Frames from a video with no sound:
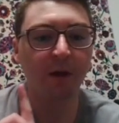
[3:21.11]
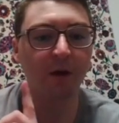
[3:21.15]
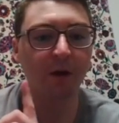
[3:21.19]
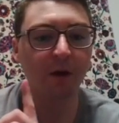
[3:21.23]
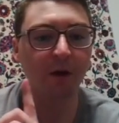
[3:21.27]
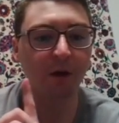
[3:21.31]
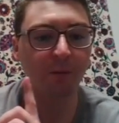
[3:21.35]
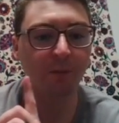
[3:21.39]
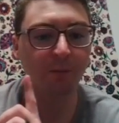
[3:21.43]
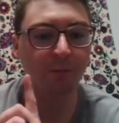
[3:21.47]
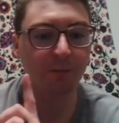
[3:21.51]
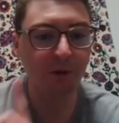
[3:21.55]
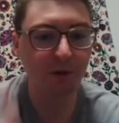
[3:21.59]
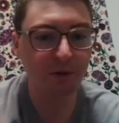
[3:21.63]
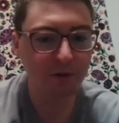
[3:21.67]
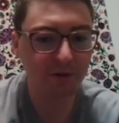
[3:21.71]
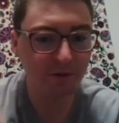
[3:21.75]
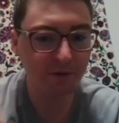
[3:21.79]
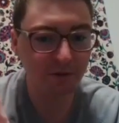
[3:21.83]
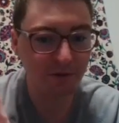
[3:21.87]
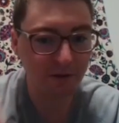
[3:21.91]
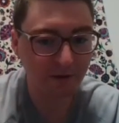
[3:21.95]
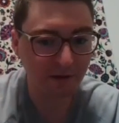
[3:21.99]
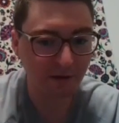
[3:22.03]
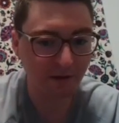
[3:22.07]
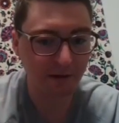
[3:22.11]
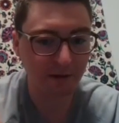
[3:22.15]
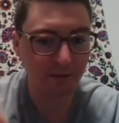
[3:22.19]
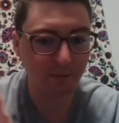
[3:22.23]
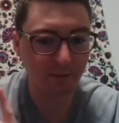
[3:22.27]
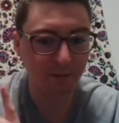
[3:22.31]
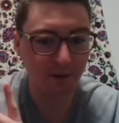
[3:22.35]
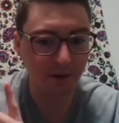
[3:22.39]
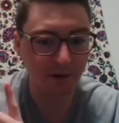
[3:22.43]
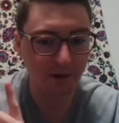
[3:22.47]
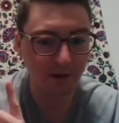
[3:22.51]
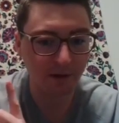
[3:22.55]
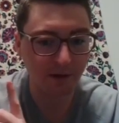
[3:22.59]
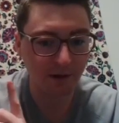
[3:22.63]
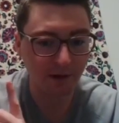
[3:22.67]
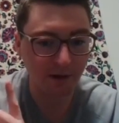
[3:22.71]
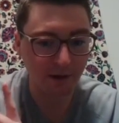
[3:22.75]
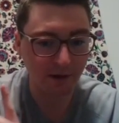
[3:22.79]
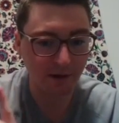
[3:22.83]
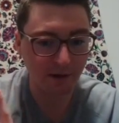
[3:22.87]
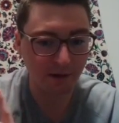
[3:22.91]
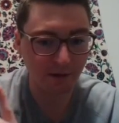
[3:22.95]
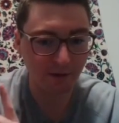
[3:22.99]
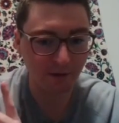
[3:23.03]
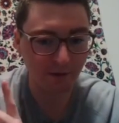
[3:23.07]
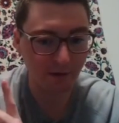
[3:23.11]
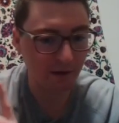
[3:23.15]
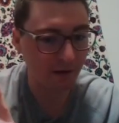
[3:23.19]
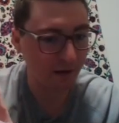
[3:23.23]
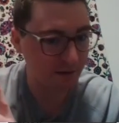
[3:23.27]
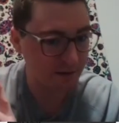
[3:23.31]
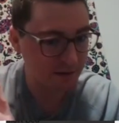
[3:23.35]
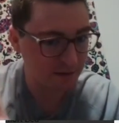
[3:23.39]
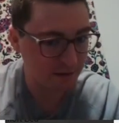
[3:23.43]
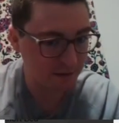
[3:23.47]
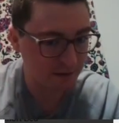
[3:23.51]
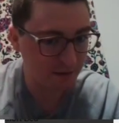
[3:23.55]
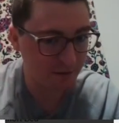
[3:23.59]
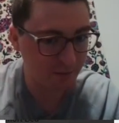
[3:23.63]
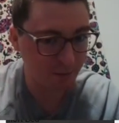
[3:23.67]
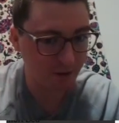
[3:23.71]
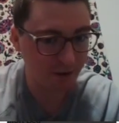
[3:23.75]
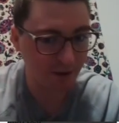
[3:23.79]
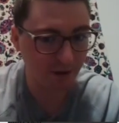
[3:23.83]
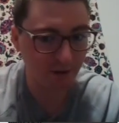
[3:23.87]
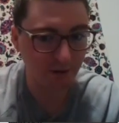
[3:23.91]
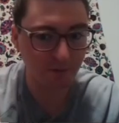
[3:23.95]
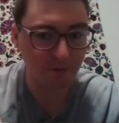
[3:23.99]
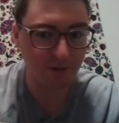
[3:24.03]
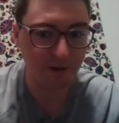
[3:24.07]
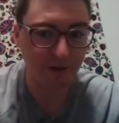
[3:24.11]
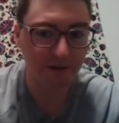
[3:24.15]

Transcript: Most of the time that I see these pickups,